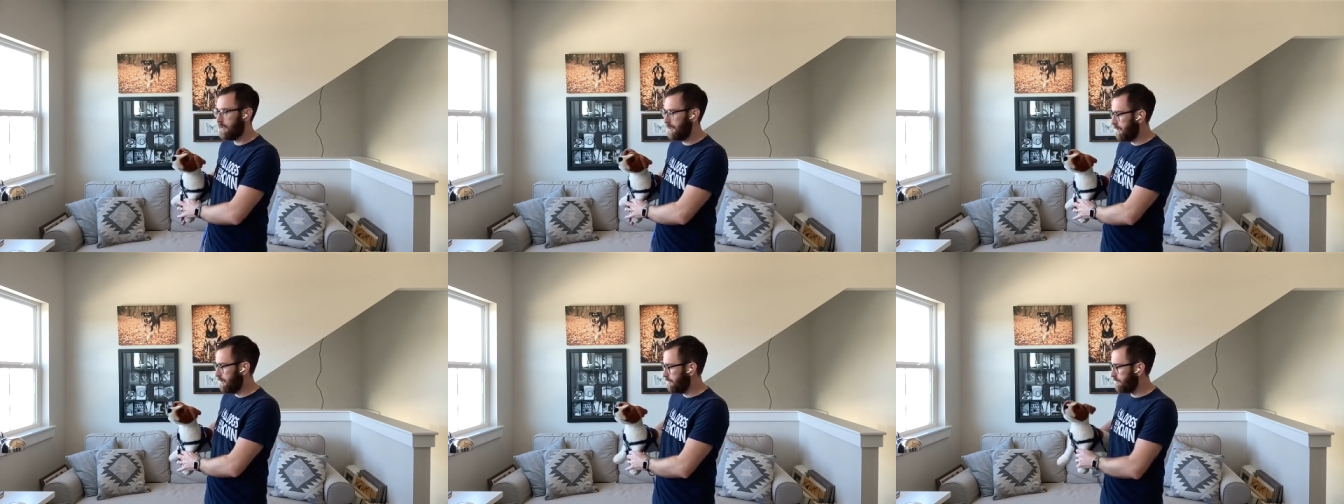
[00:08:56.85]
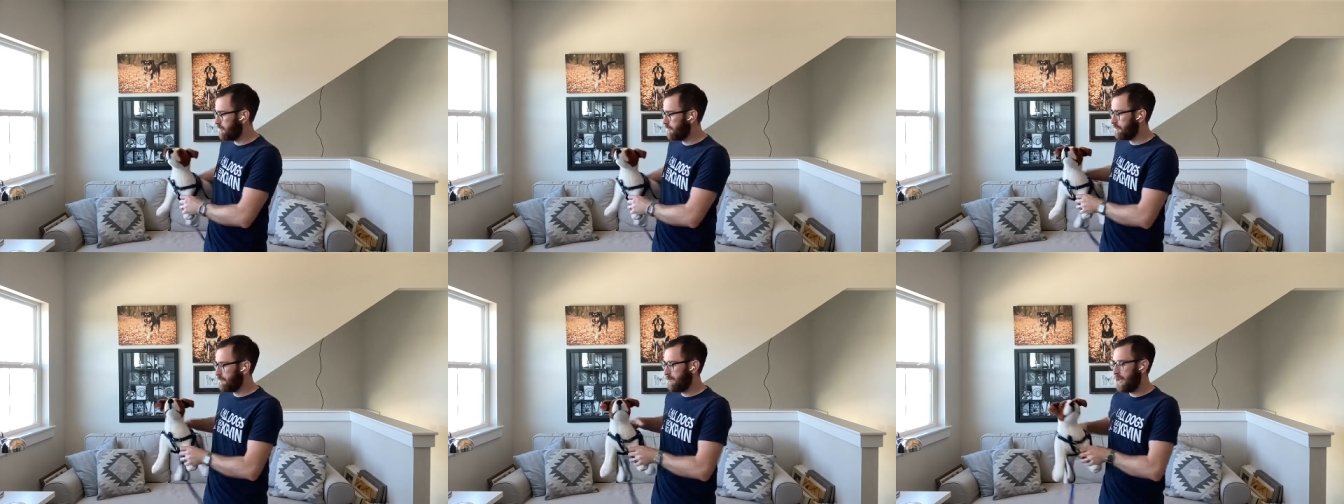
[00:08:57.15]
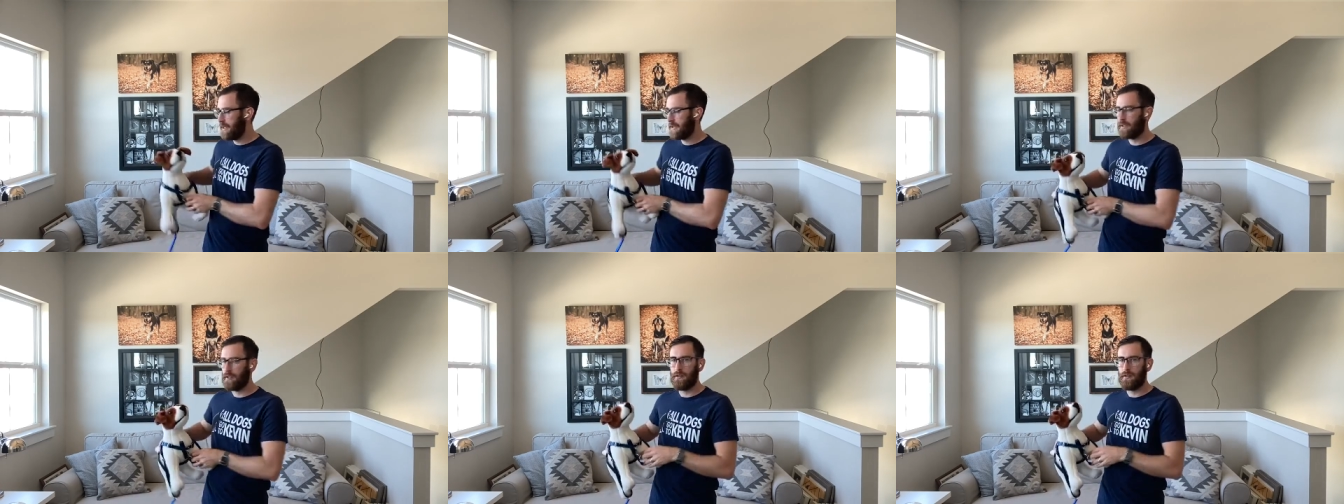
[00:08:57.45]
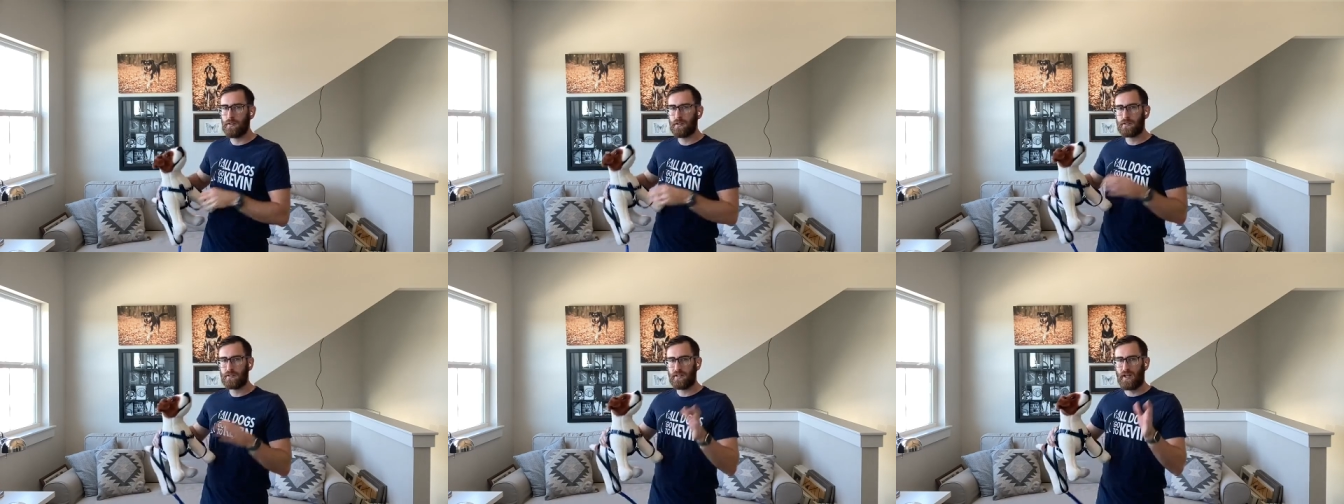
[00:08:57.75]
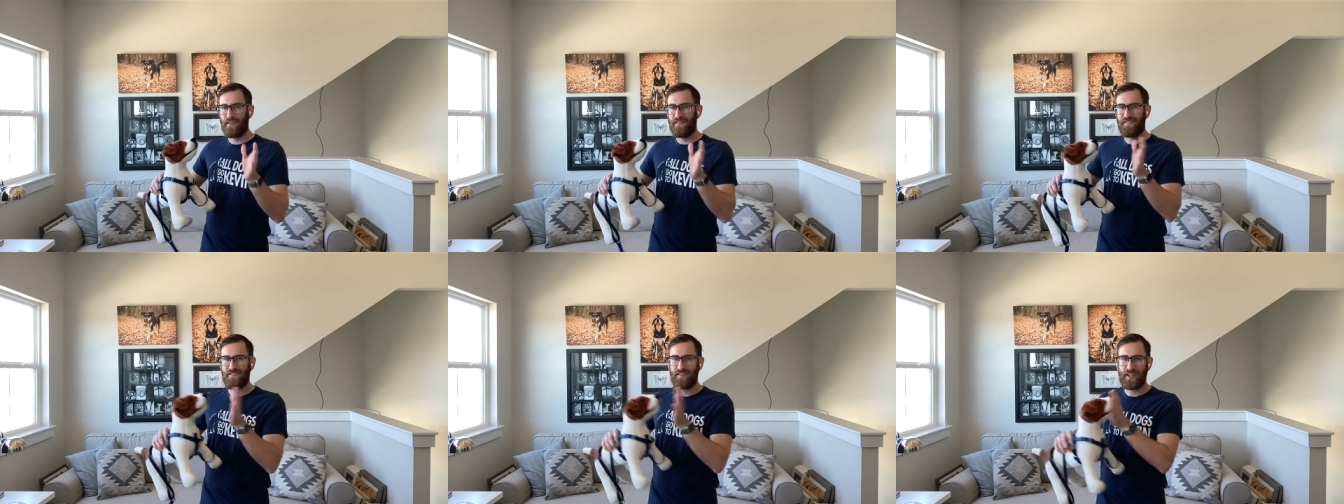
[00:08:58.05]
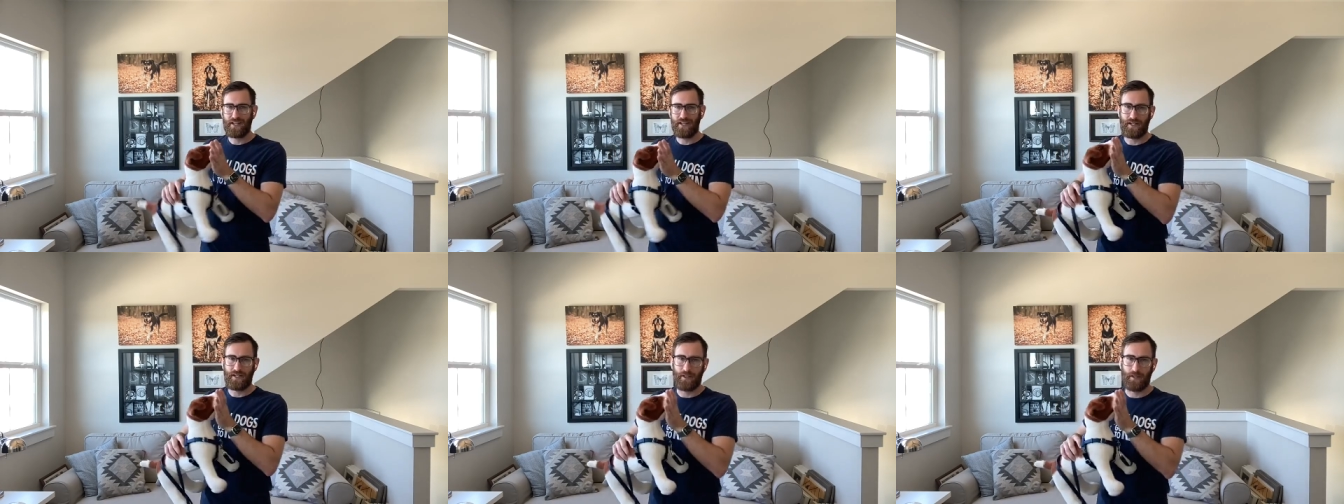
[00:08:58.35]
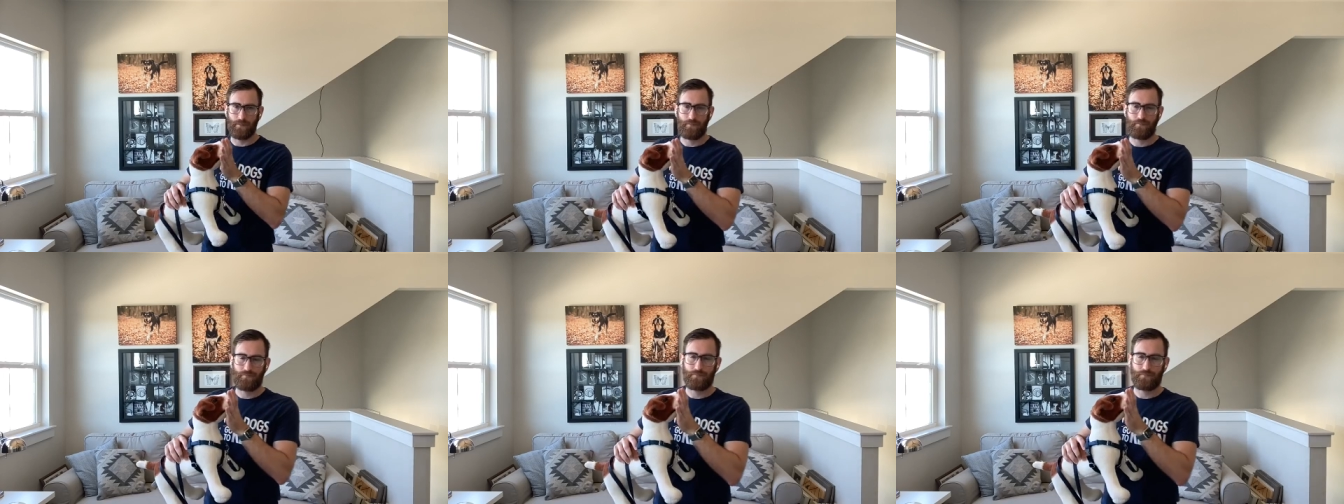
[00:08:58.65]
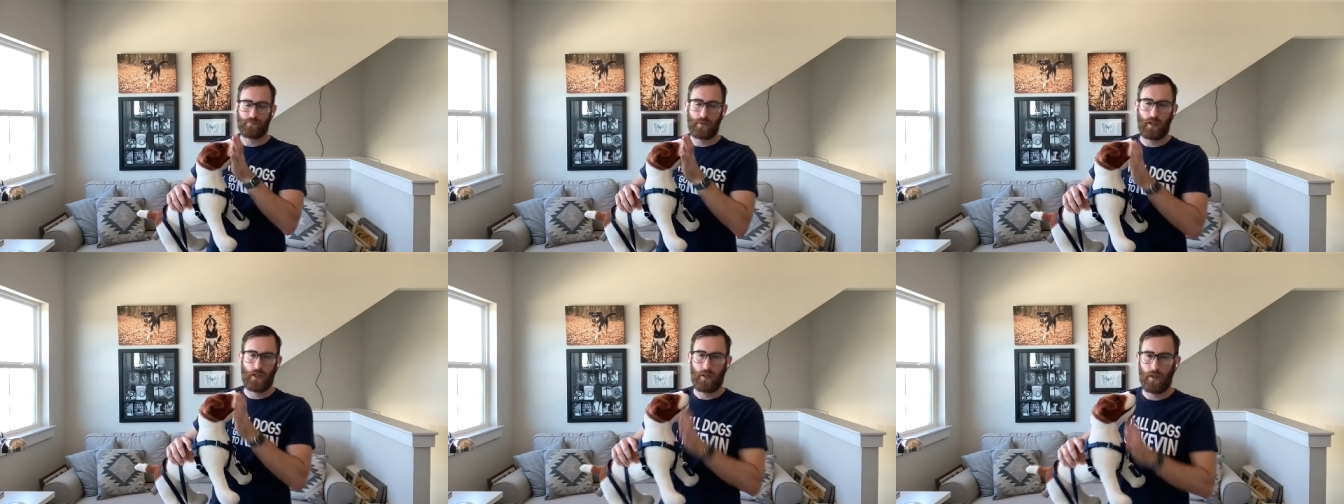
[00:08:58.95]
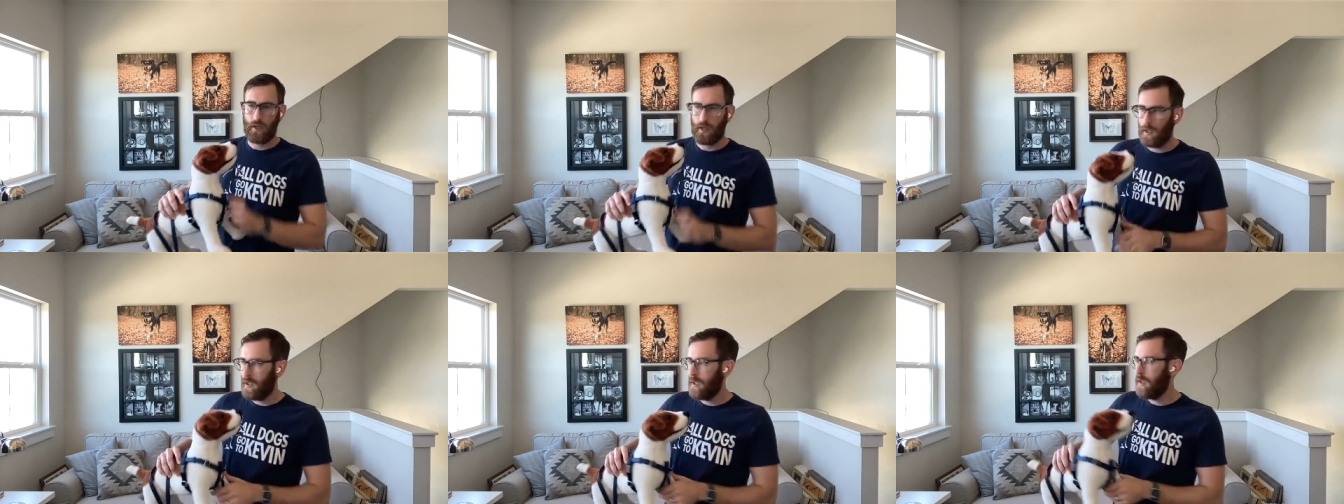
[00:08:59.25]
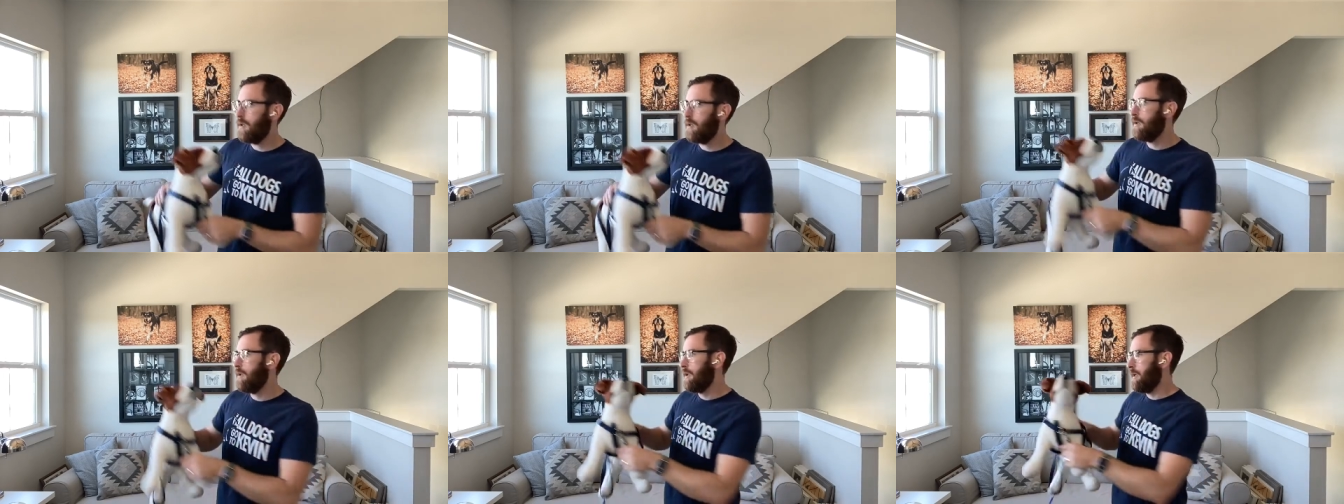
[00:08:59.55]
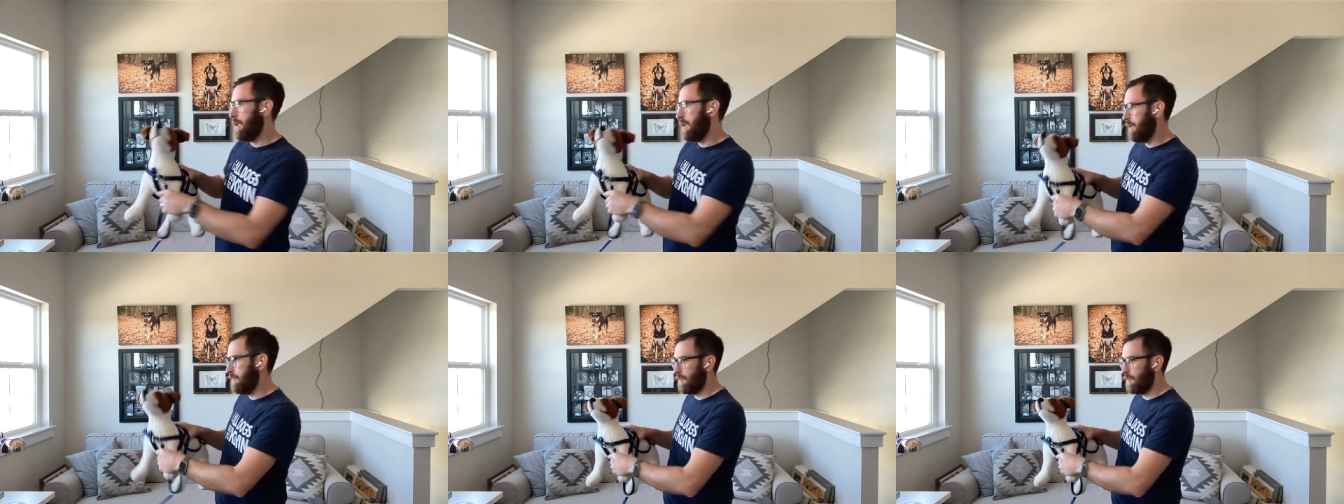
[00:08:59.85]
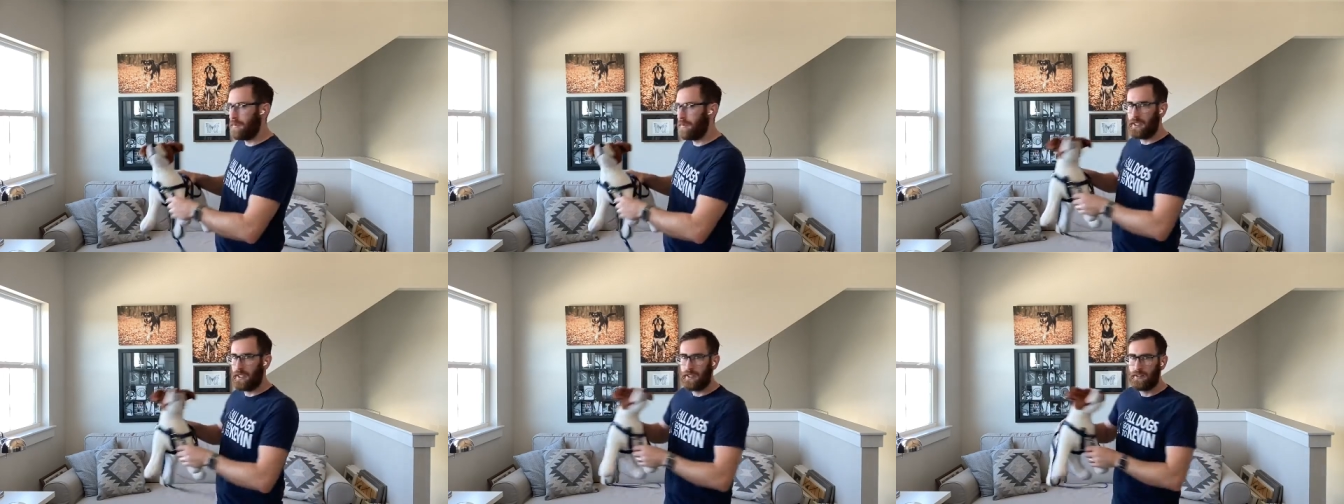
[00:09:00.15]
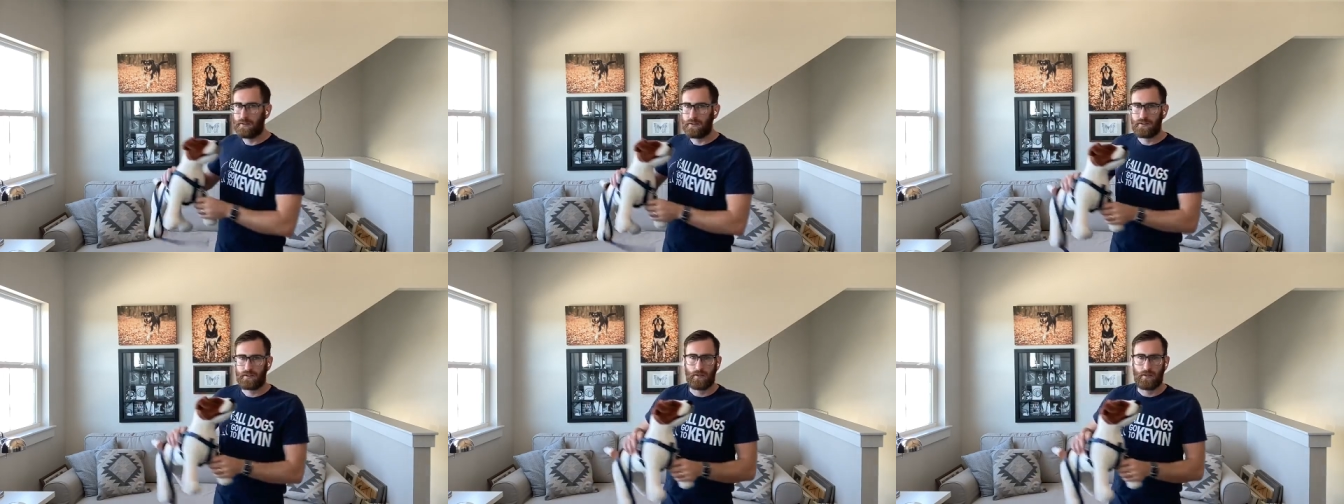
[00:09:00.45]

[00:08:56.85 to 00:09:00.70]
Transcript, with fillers: He turns back and looks. I feed him and repeat.